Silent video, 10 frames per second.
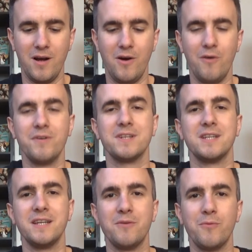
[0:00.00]

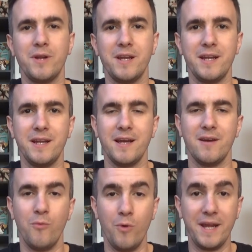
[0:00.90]
obviously
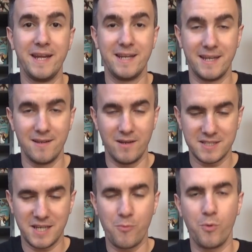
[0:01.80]
I
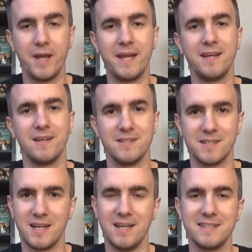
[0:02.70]
say we as a
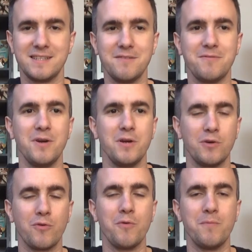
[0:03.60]
collective
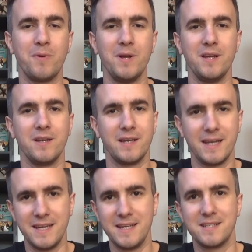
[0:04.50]
group,
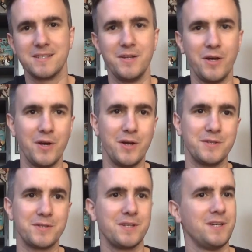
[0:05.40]
geeks,
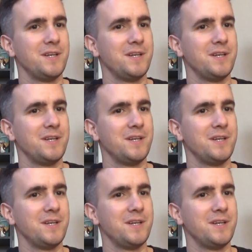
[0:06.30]
nerds,